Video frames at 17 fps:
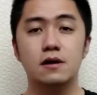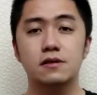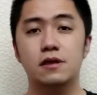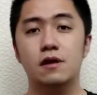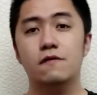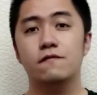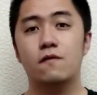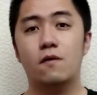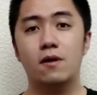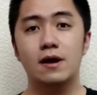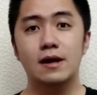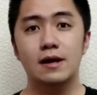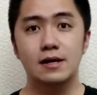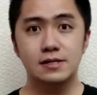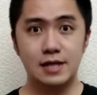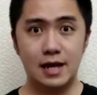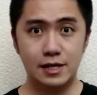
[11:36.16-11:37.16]
Therefore,
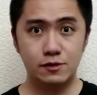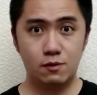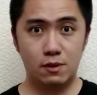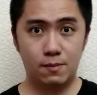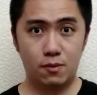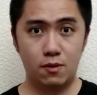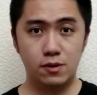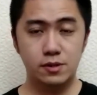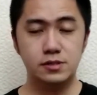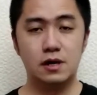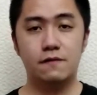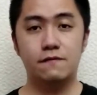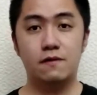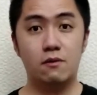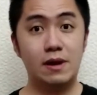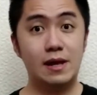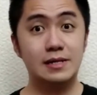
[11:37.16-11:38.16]
test reports are
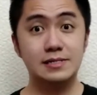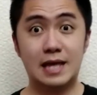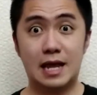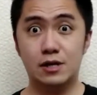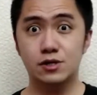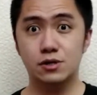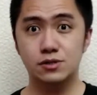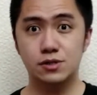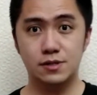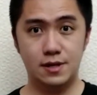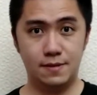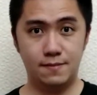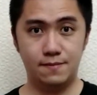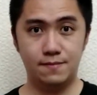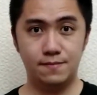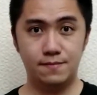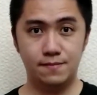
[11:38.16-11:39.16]
very essential to
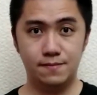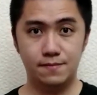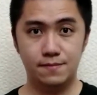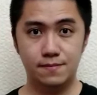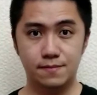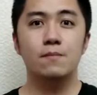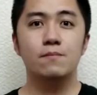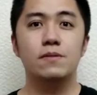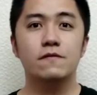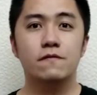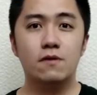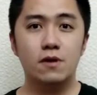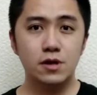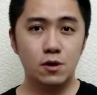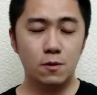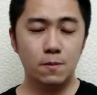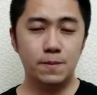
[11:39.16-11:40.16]
them. Before
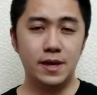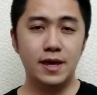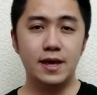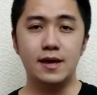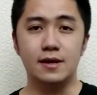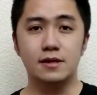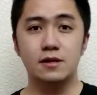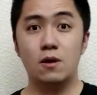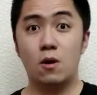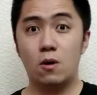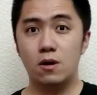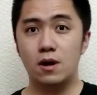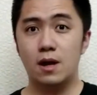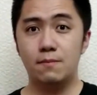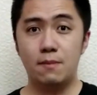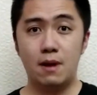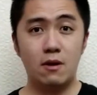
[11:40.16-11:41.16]
European or
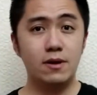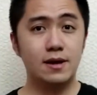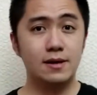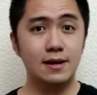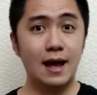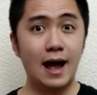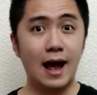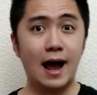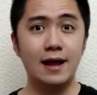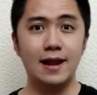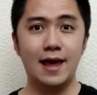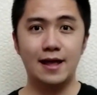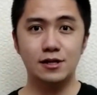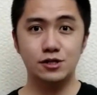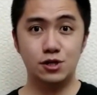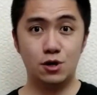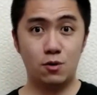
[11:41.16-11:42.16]
American
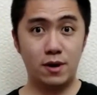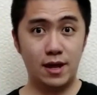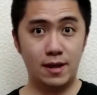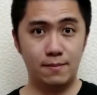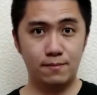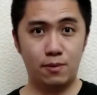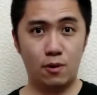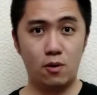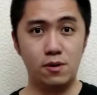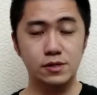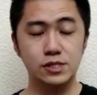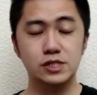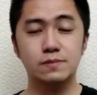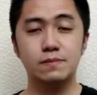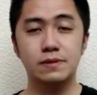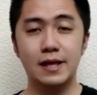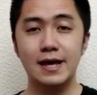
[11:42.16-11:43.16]
high-end jewelry
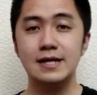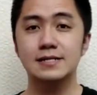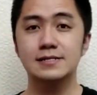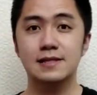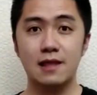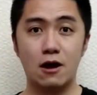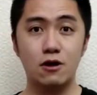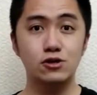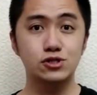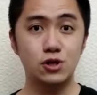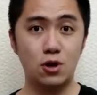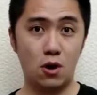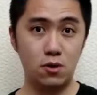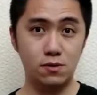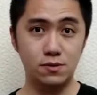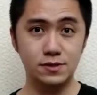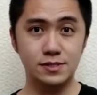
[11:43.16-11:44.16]
importers place large
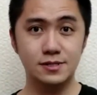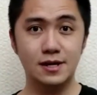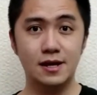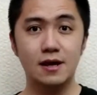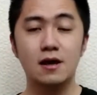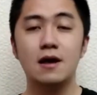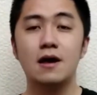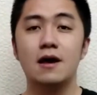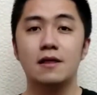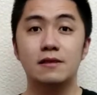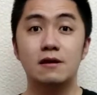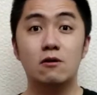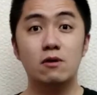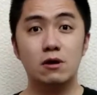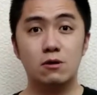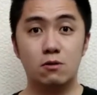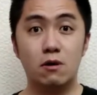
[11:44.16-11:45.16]
orders, they are
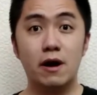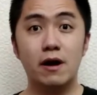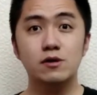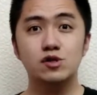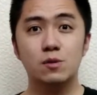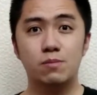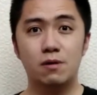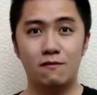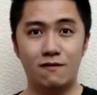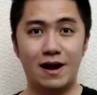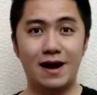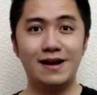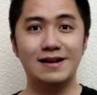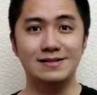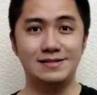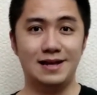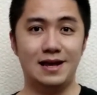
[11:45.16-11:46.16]
required to provide
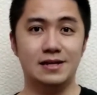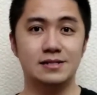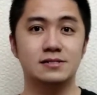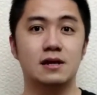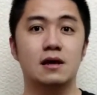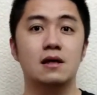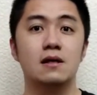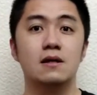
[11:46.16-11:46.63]
a test.